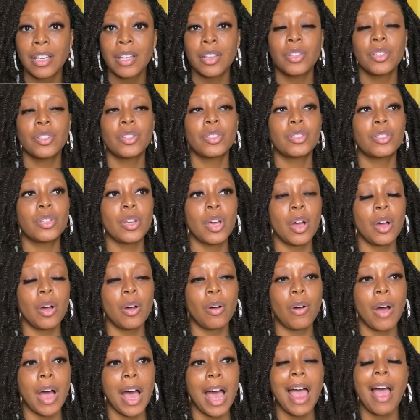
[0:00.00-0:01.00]

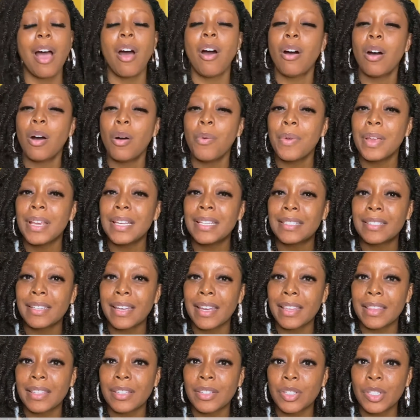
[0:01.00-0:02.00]
So I always
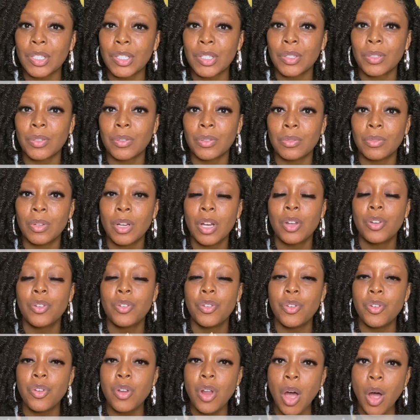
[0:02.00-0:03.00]
say this too,
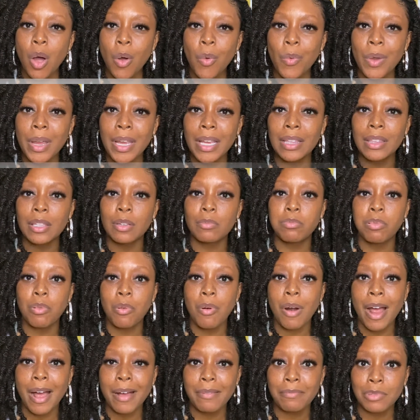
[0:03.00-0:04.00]
knowing the
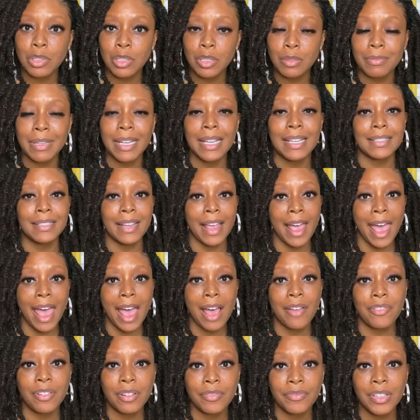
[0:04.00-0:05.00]
problem is
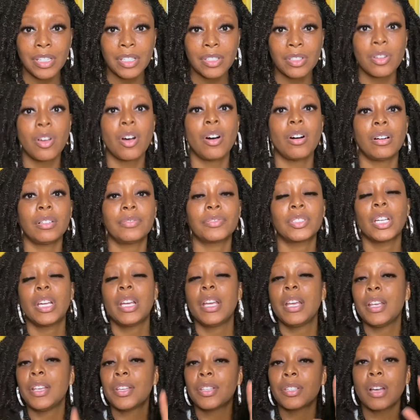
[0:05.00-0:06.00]
half of it solved.
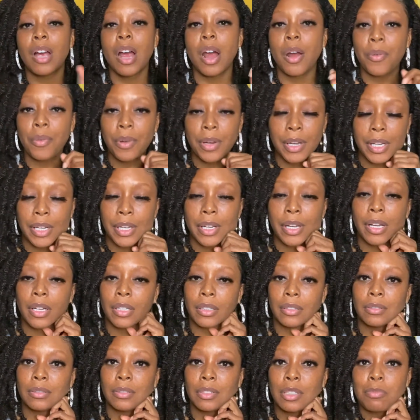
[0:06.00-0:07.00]
So I already
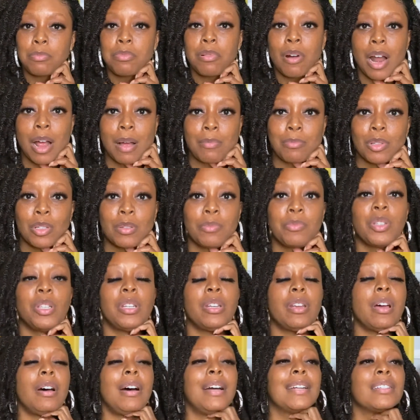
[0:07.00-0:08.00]
know the problem. You
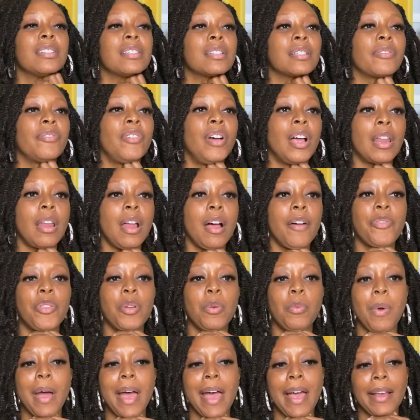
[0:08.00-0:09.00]
know, I just fell off the
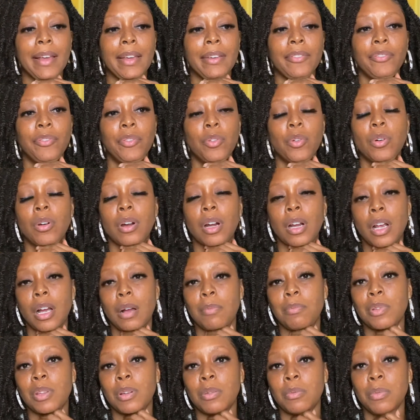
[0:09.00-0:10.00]
wagon for a
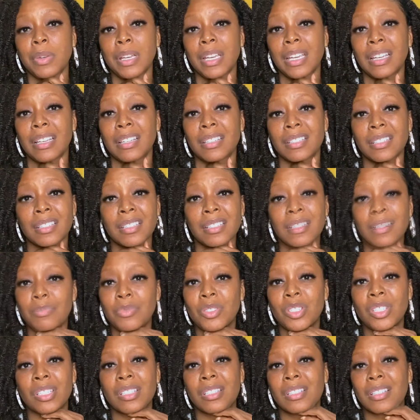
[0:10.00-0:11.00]
couple of weeks and
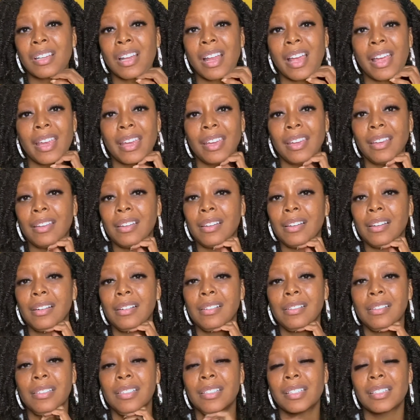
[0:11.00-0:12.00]
just like,
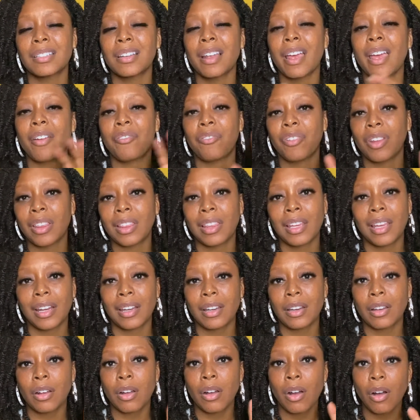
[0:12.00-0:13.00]
just everything,
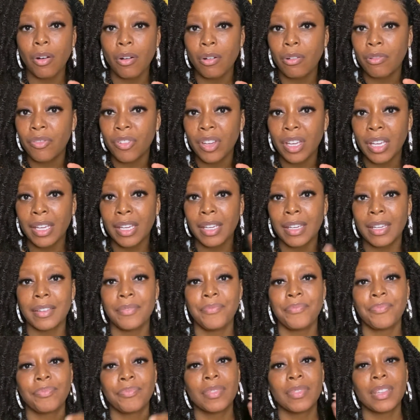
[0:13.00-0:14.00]
the COVID,
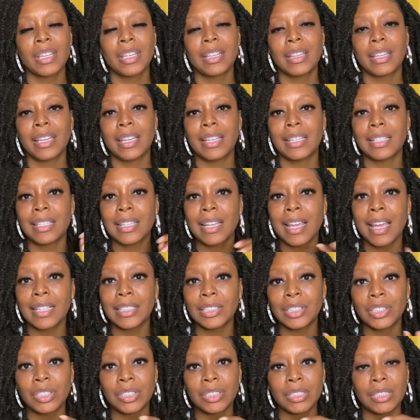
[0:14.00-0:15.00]
the
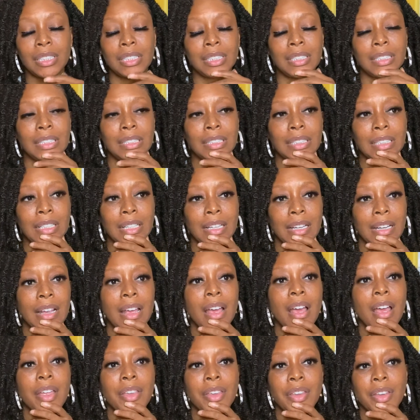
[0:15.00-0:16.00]
election,
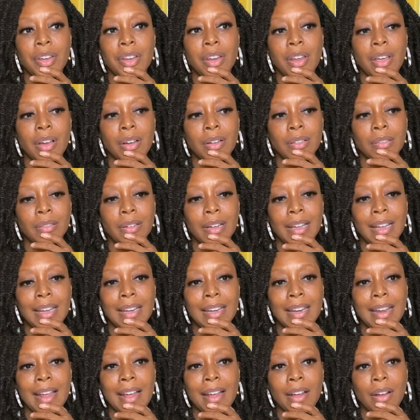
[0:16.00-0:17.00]
you know, and
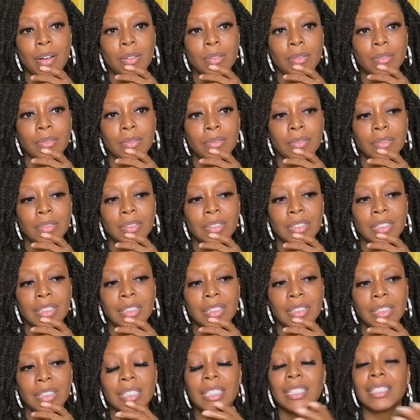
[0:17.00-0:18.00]
now
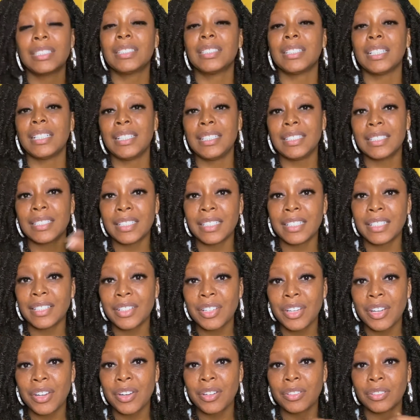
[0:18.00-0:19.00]
the season,
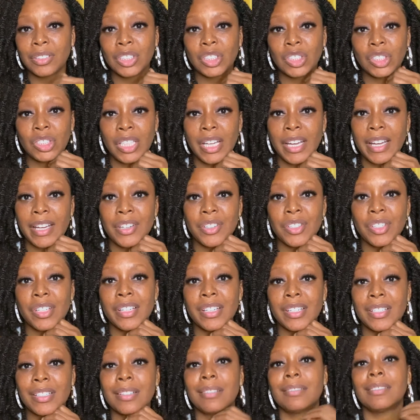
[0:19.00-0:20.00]
you know, is
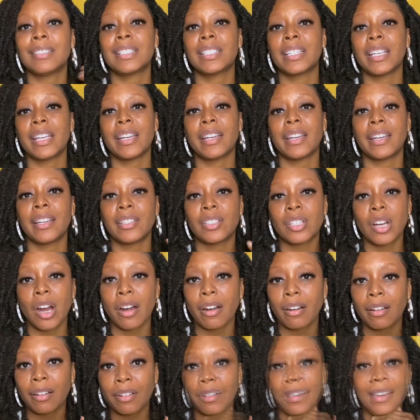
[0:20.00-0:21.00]
changing. So it's getting
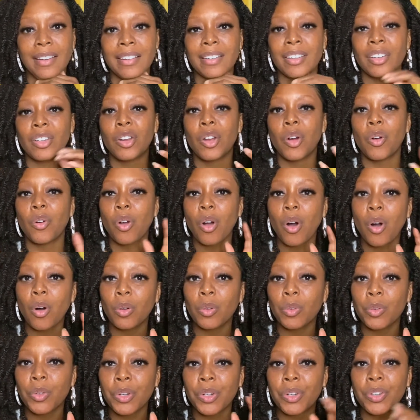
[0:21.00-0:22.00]
darker, you know,
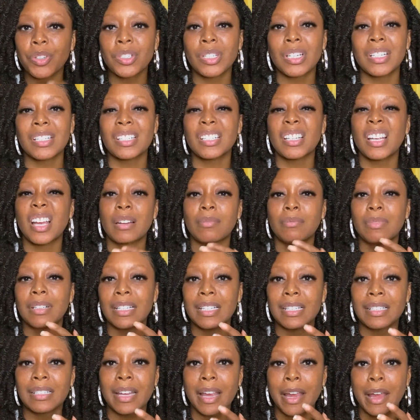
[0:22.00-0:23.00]
colder. So I just kind of want
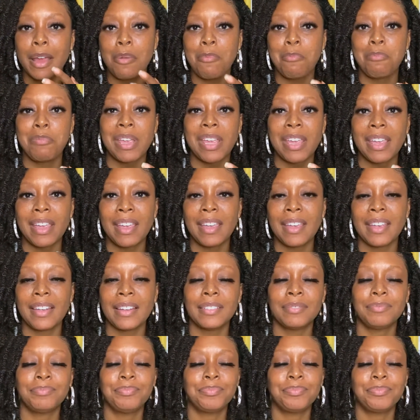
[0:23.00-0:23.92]
to stay in bed.